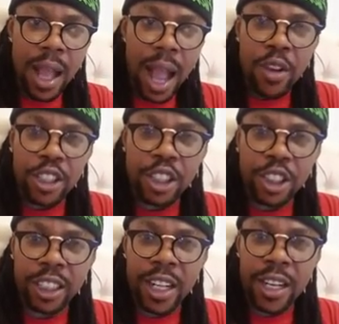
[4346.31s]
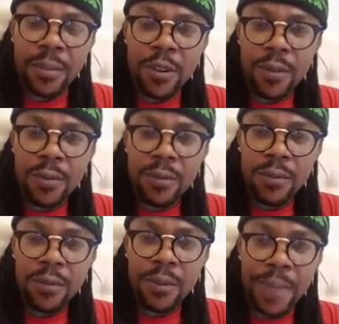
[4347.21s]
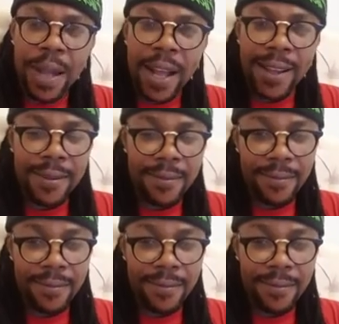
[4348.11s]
I'm not interested anymore. Bye-bye.